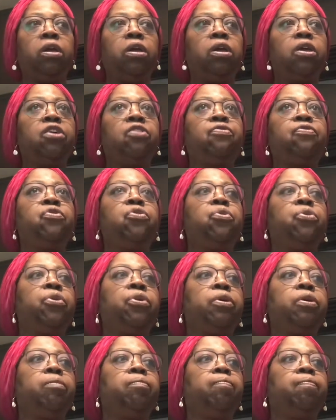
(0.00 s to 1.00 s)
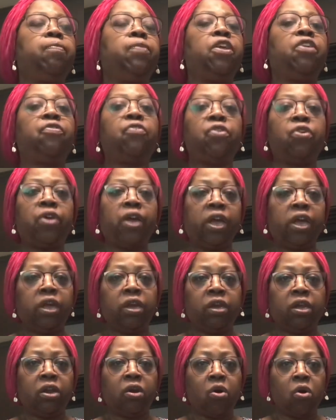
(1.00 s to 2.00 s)
if you're, if you
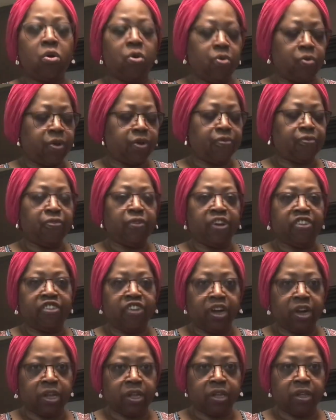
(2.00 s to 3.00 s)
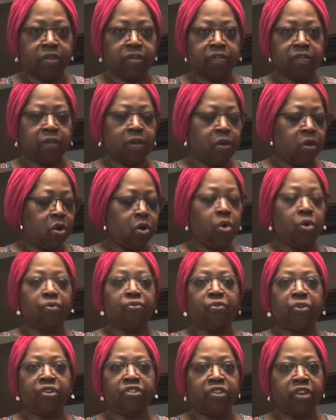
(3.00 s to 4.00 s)
can't get a hold of fresh onions or
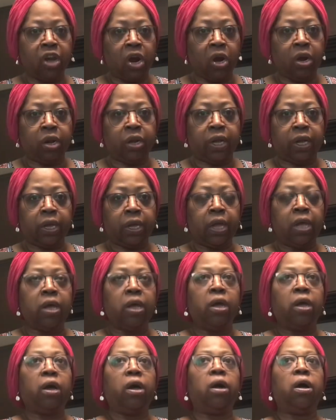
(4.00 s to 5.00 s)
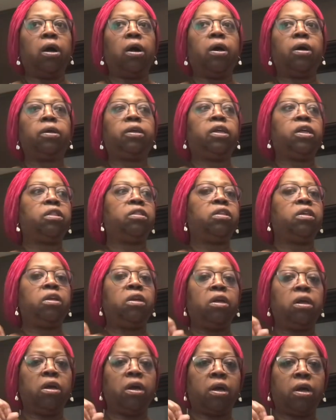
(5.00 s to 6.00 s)
fresh garlic, uh, get
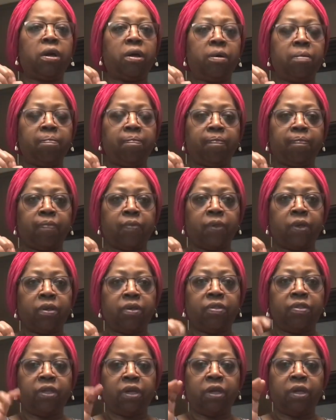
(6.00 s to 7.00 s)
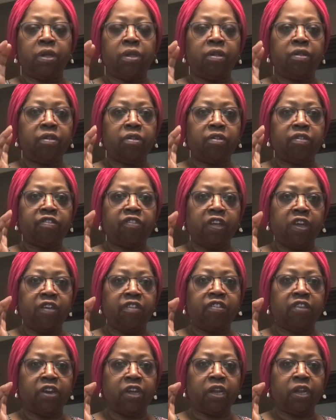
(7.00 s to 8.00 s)
the, uh, the
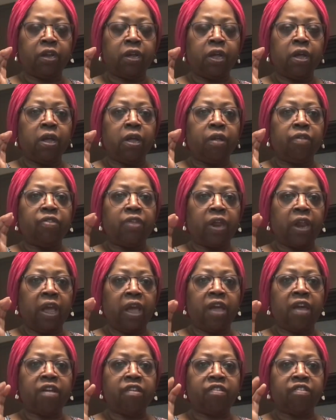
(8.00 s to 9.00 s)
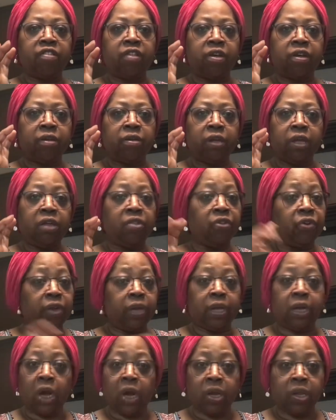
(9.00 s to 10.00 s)
seasoning that has the either
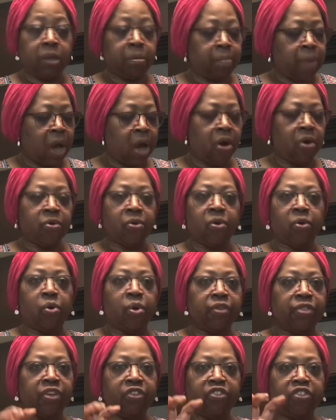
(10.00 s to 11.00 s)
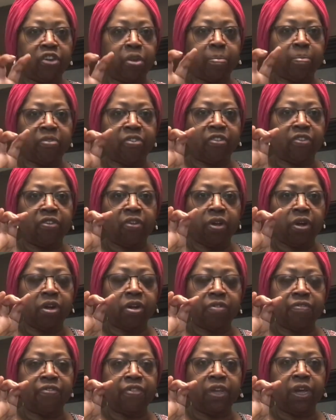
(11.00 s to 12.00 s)
garlic powder or the chips
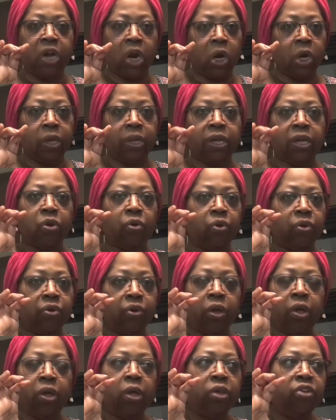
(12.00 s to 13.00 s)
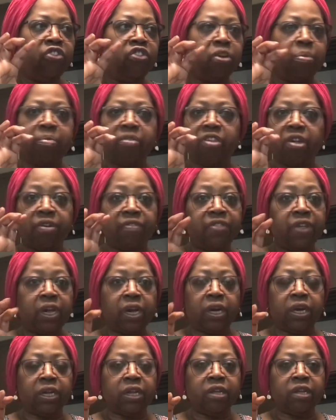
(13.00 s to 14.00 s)
of the garlic or chips of
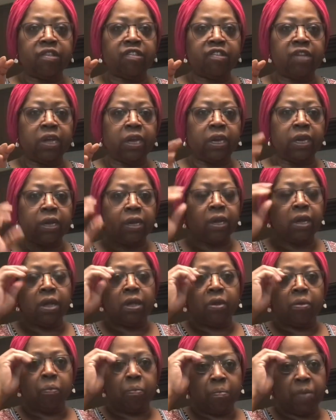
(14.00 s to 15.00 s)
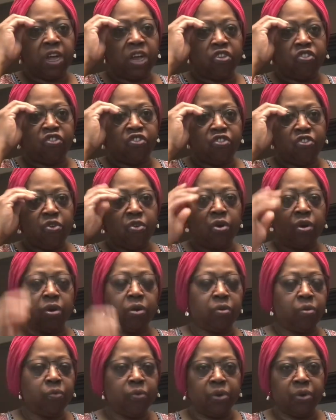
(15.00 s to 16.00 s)
the onions in it make sure
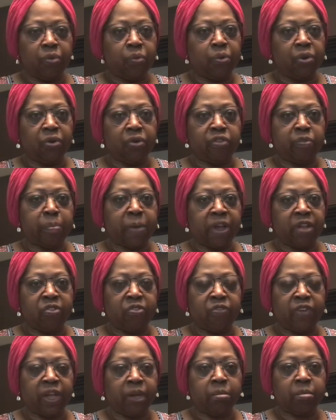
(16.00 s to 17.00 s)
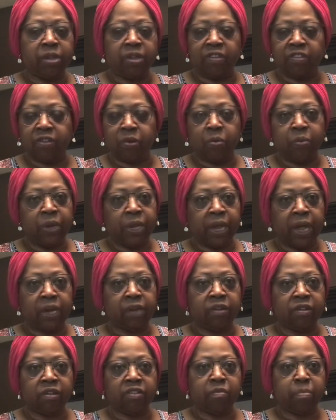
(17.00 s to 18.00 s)
we're, we're a spice family, so we
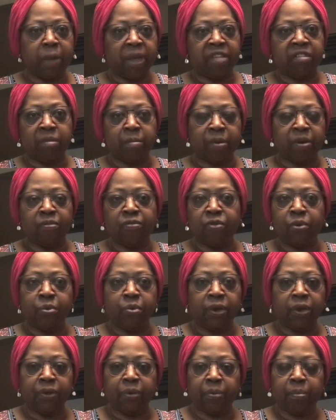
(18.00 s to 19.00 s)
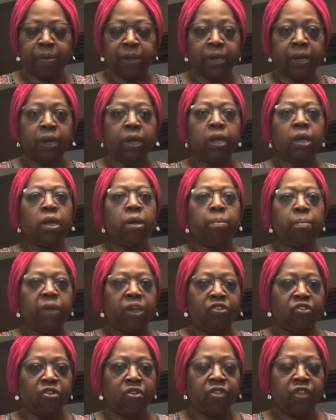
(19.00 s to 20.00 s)
like to spice up our food a little bit.
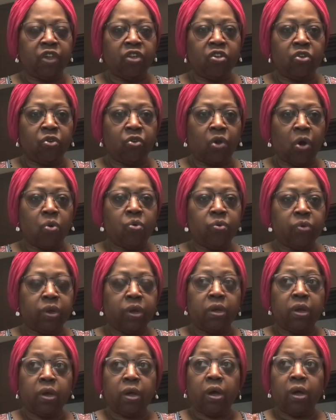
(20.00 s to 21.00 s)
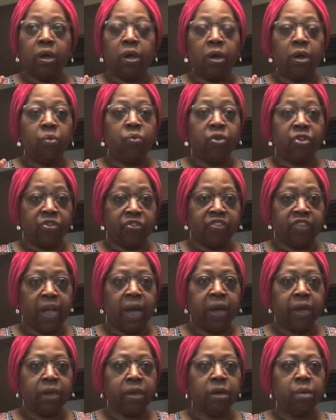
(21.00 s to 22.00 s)
Make sure that you don't, uh, when you're
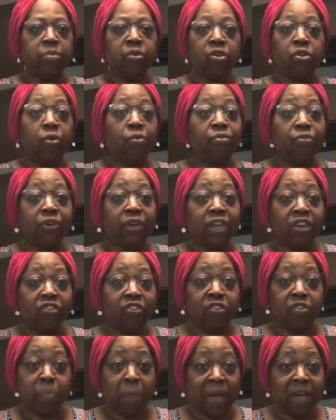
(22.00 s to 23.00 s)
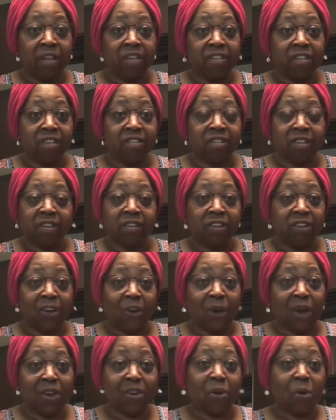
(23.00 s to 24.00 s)
stocking up, you don't forget your spices. You
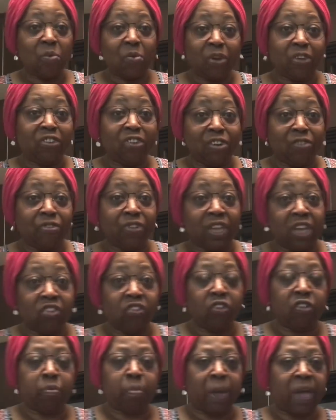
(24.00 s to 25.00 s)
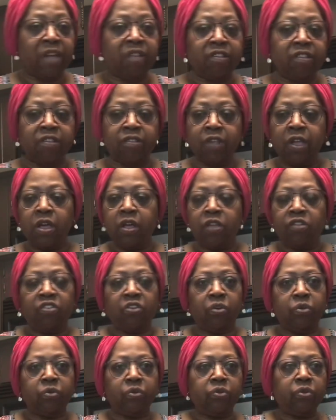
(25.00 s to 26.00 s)
know, I don't want you to forget your spices.
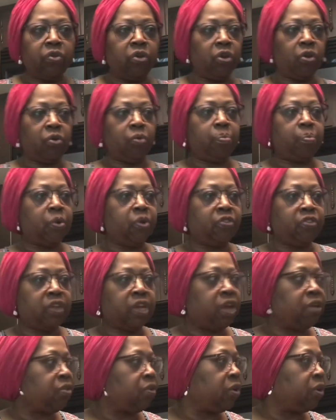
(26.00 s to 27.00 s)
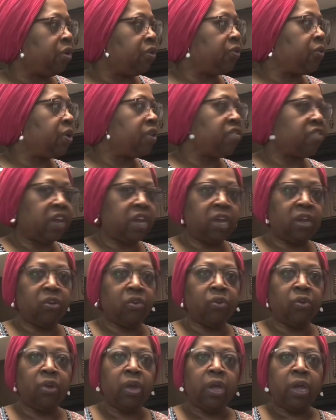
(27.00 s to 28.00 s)
So, you know, put together a little
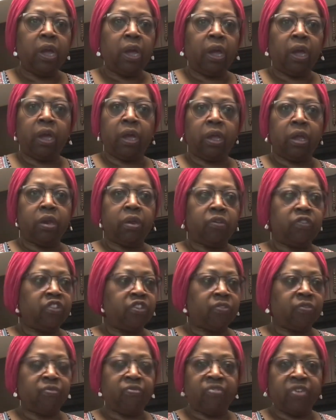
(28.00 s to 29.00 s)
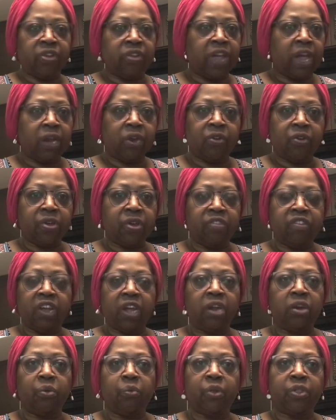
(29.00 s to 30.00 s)
container and just fill that little
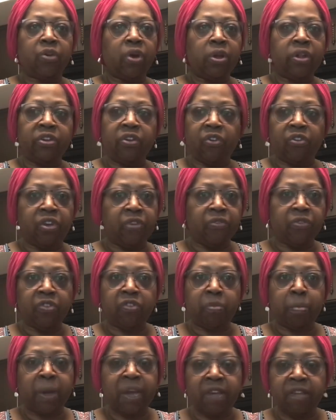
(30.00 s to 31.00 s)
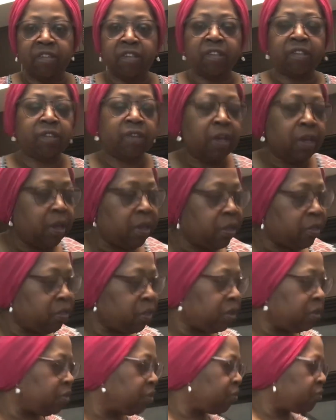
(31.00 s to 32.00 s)
container with all of your different spices.
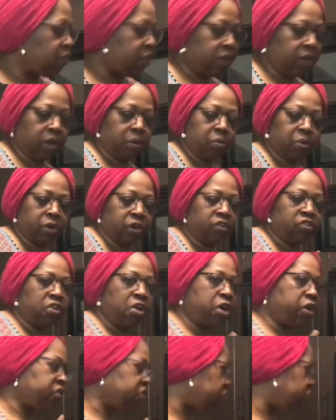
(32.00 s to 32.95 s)
The other thing I want to talk